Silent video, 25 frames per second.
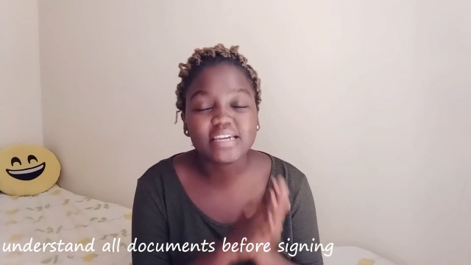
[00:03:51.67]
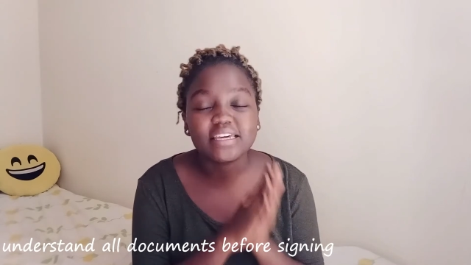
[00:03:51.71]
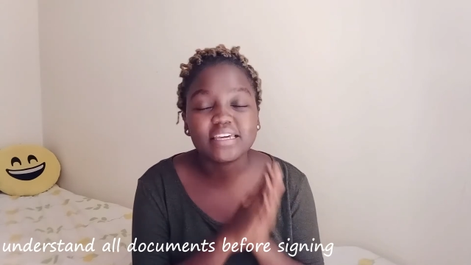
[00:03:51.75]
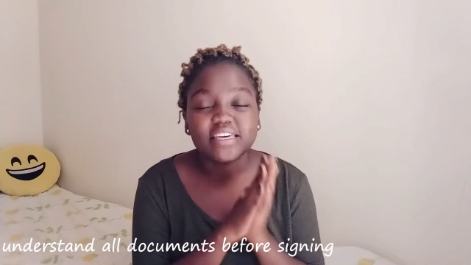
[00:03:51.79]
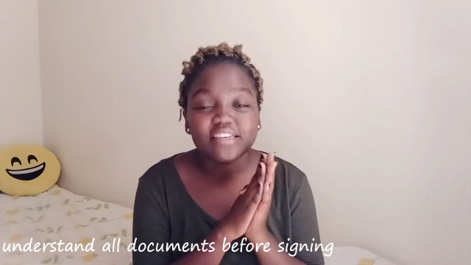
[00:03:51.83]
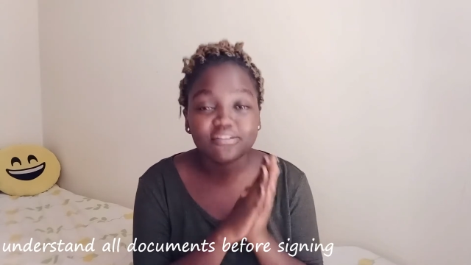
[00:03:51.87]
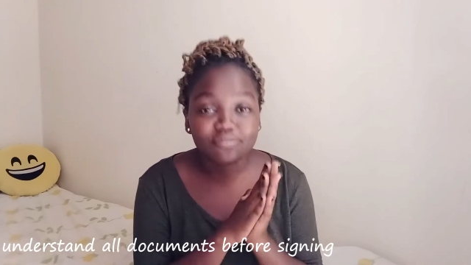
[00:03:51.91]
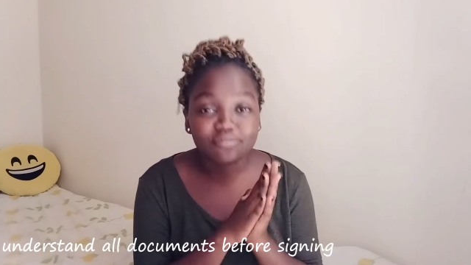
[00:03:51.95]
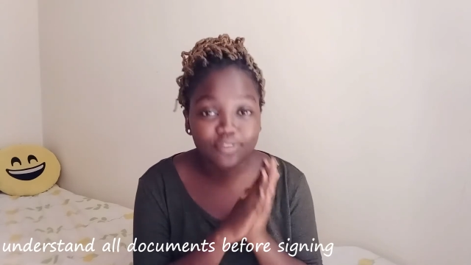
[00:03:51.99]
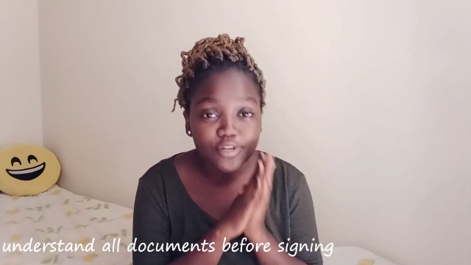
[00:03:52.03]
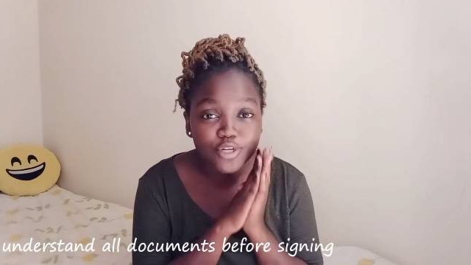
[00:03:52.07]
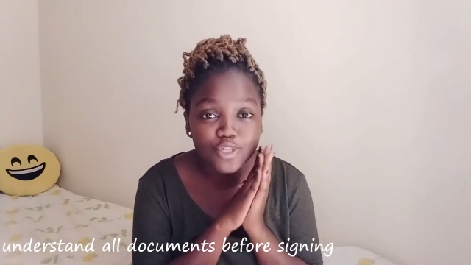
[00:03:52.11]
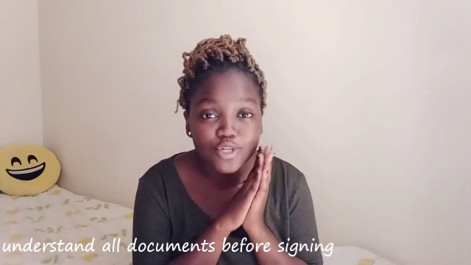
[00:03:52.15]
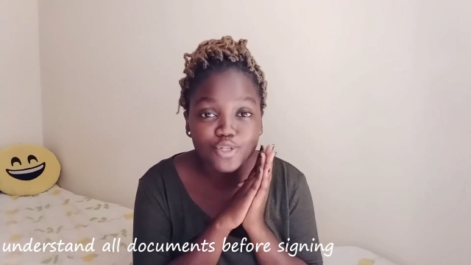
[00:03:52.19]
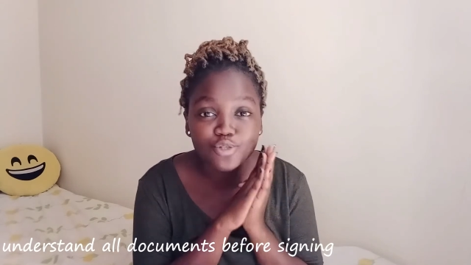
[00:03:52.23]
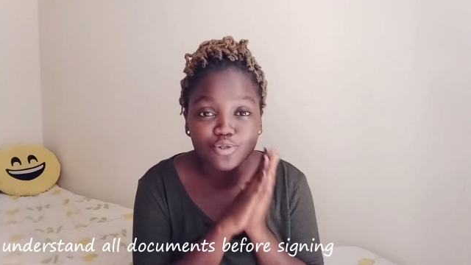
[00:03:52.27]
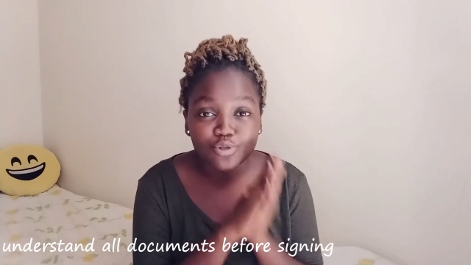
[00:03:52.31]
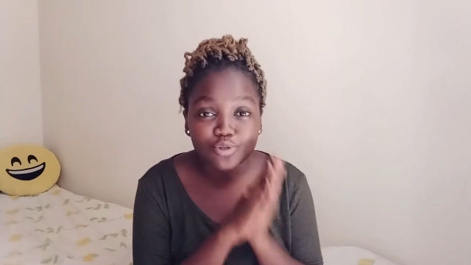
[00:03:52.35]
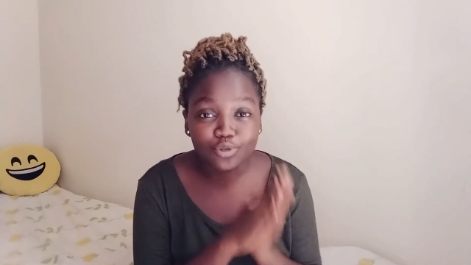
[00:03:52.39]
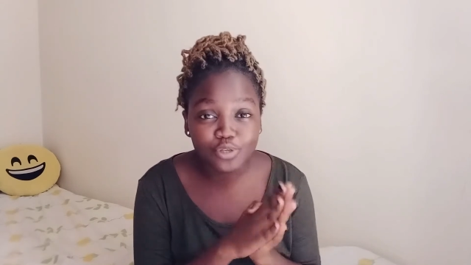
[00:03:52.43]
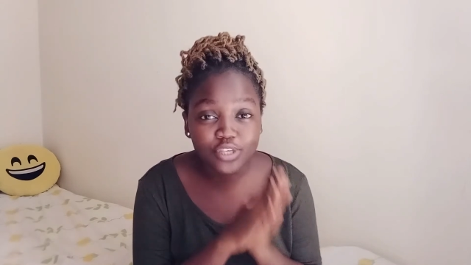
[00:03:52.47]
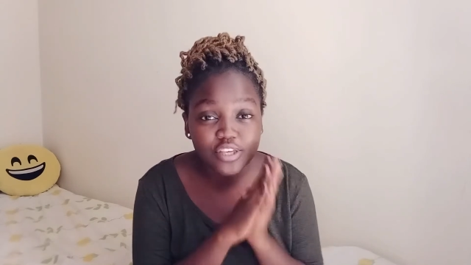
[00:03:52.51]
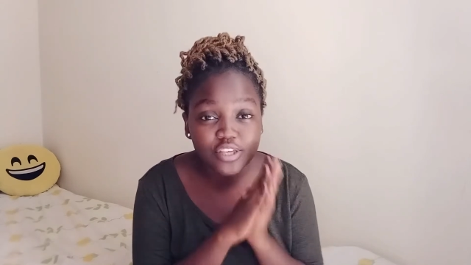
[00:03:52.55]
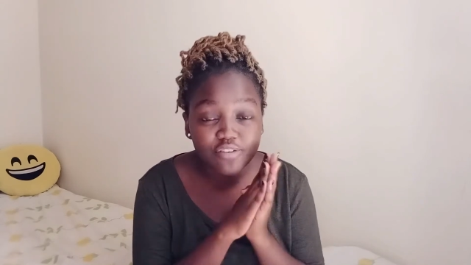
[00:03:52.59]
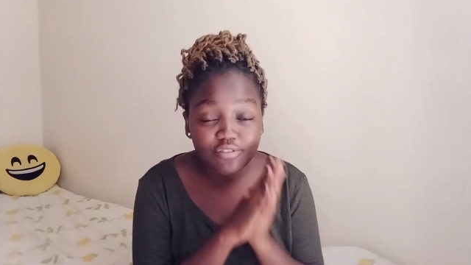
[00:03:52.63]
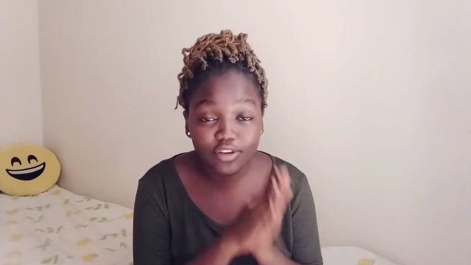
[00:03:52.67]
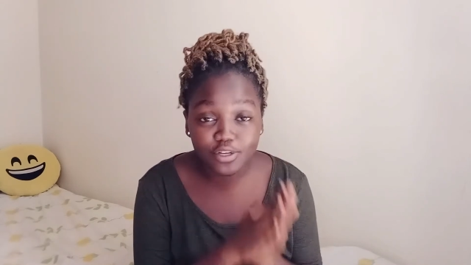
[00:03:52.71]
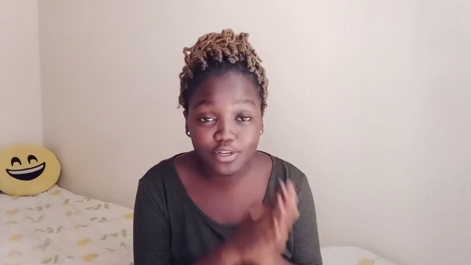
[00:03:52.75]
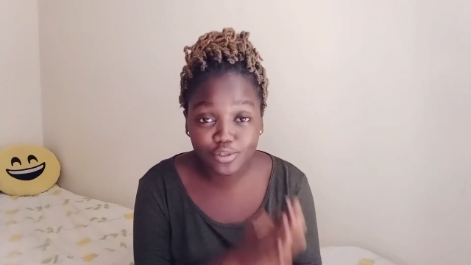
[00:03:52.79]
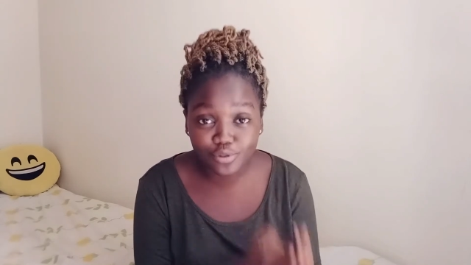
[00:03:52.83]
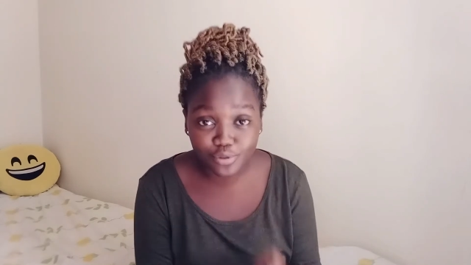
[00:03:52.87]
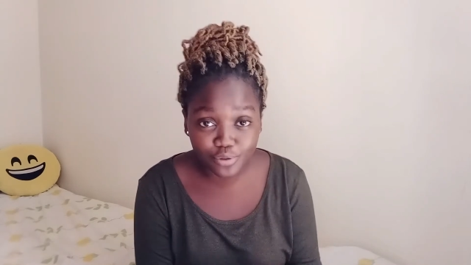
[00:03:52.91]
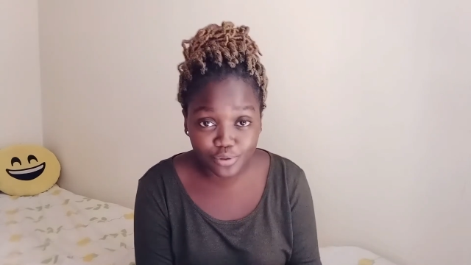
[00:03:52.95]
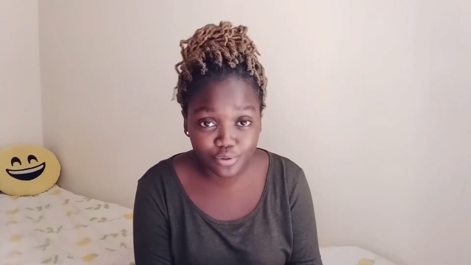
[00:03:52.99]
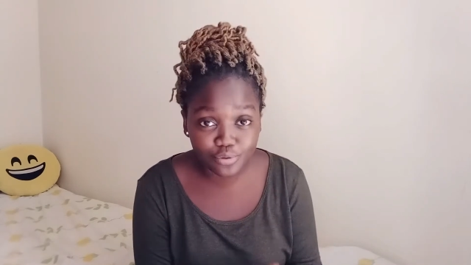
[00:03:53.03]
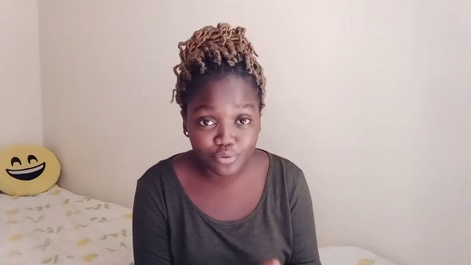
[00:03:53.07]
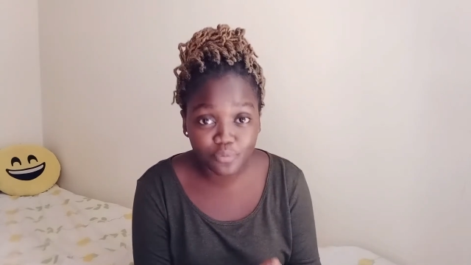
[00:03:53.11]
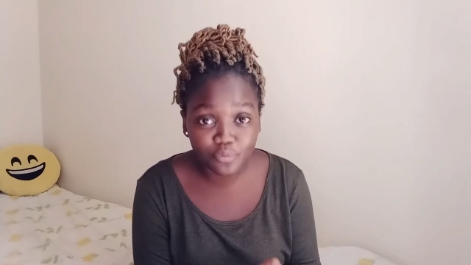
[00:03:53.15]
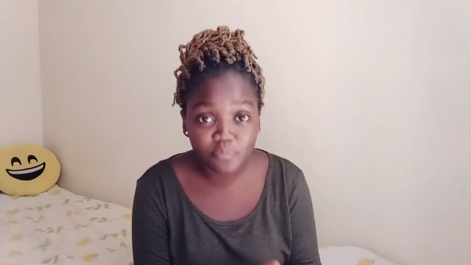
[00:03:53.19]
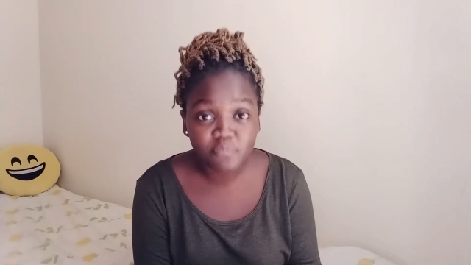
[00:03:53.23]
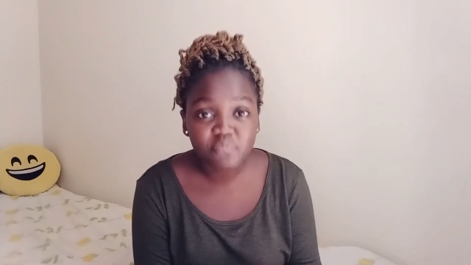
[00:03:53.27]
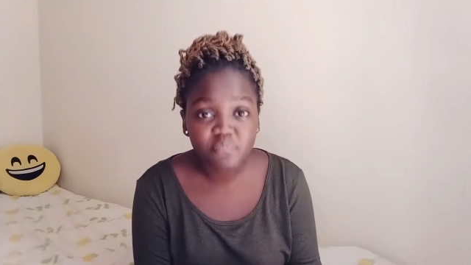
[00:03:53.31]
given to you.